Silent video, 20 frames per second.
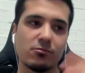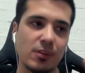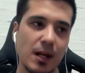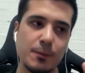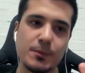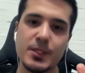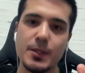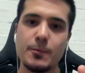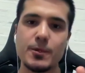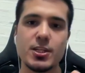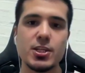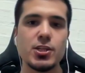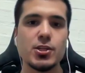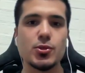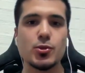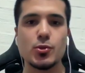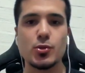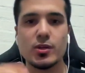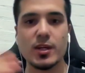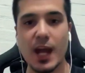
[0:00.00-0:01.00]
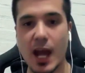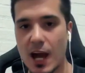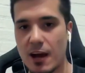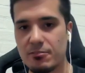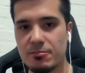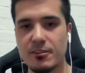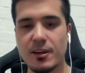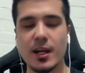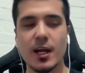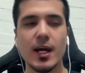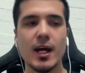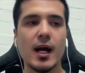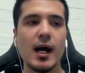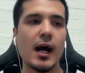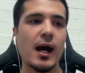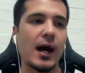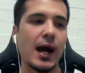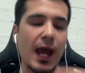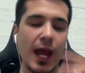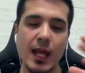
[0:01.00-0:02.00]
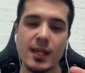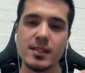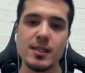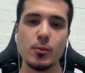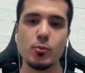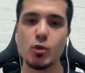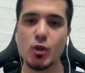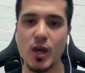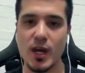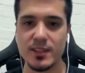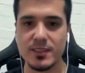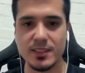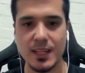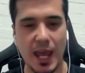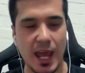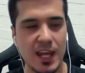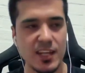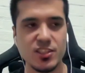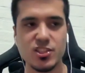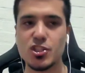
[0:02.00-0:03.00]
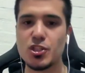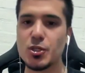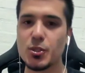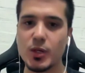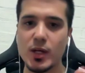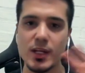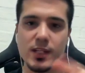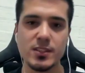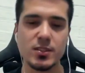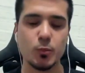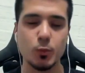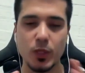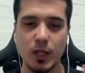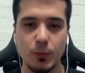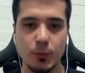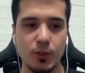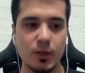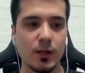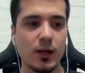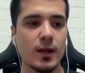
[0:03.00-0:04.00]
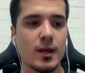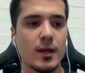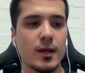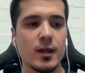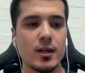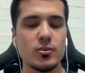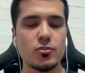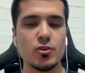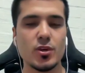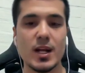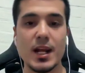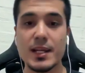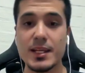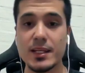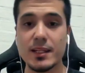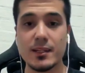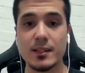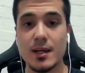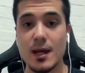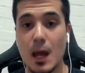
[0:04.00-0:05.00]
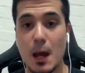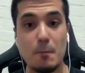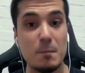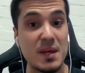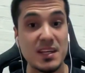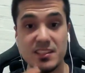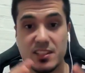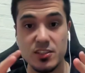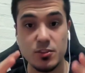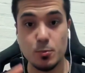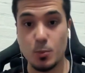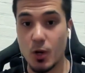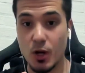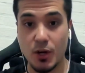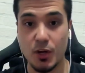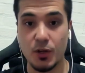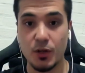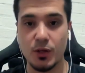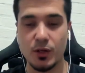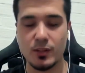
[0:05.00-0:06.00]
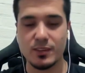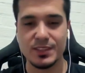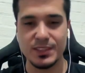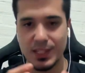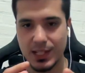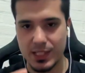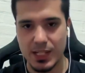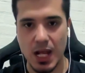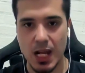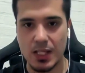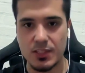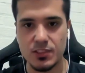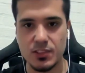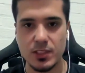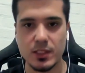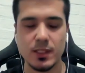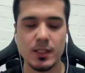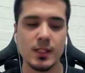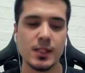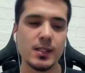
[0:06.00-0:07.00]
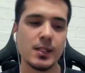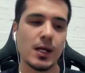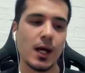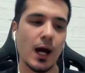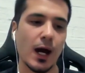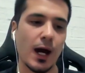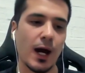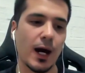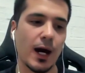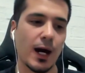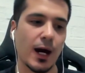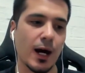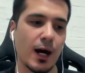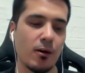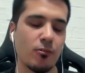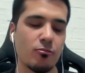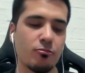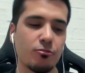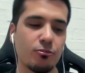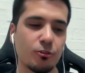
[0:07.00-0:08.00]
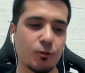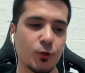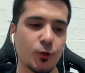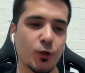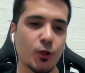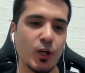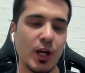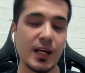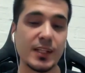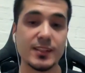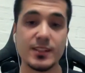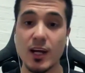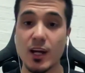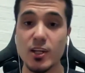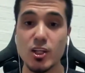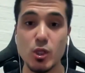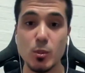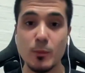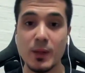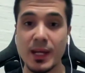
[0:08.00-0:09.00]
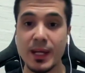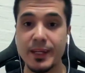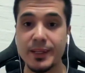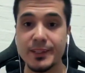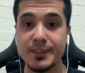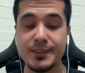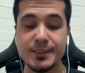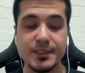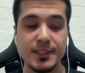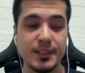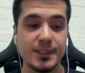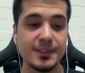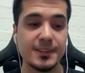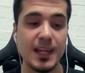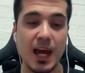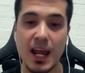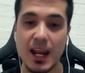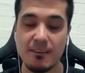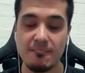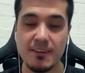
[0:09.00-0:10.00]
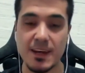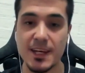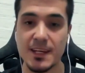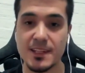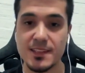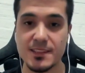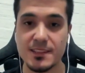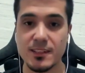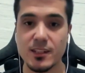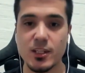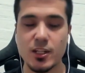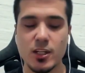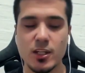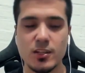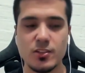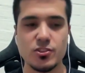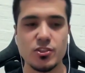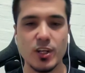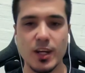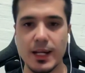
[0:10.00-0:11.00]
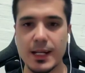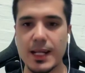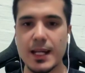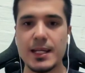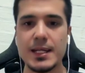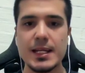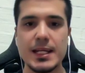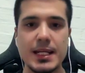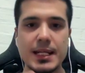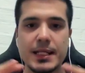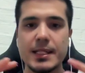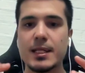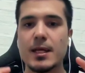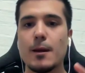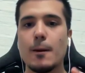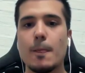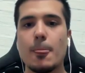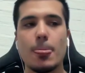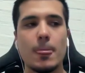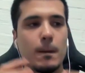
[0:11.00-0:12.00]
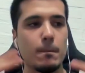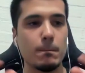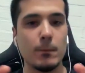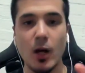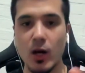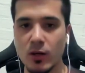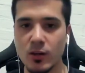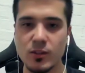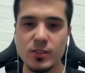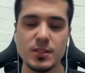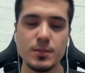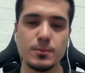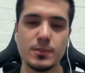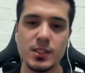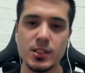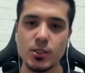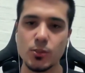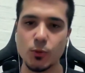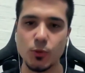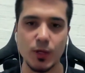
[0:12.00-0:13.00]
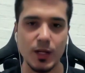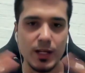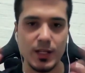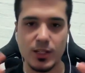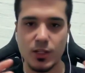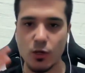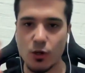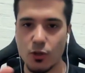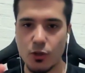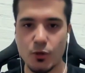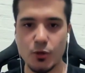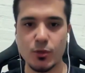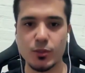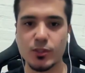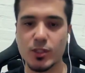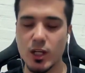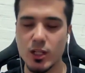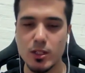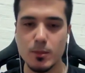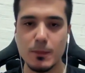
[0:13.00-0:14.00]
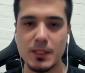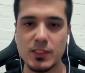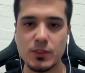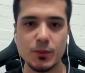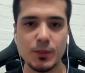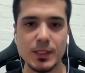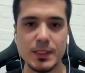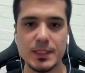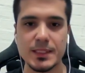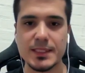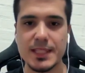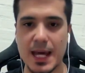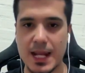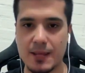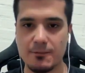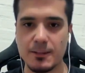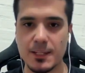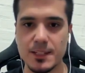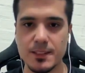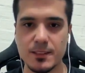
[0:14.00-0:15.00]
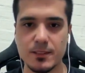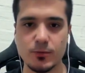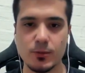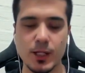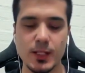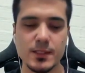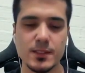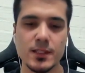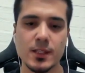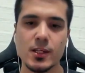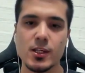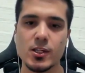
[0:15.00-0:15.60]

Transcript: RabbitMQ, Kafka, AWS, SQS, whatever. You're gonna need a message broker technology. For a document database, you're gonna need MongoDB or any other document-oriented database, right?